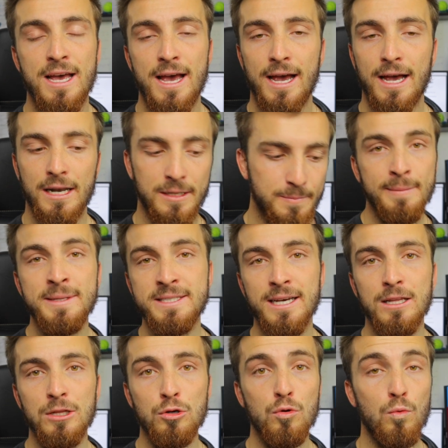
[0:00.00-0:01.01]
And let me
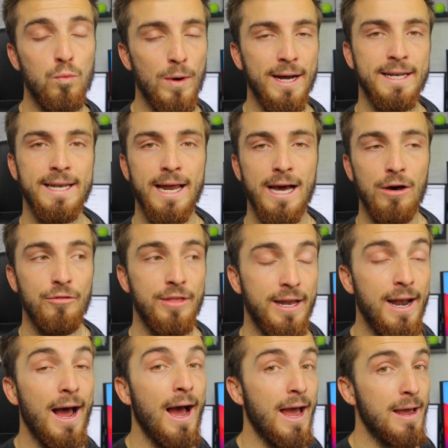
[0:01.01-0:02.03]
tell you right now
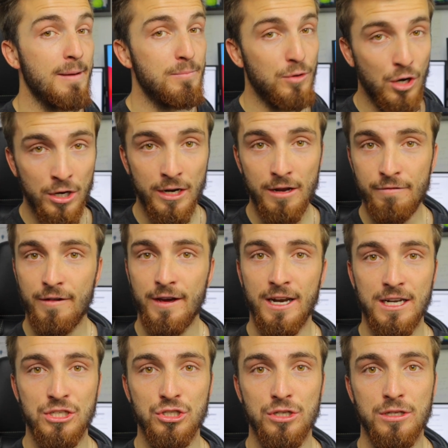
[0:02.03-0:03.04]
that I am not a
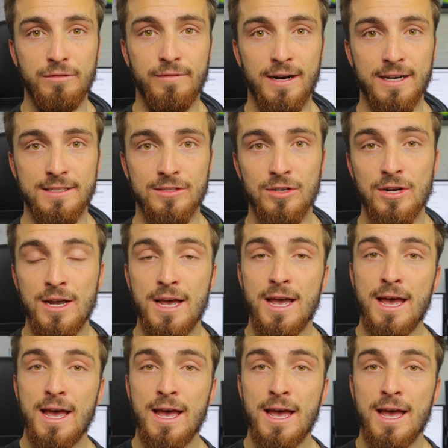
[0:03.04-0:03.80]
financial advisor.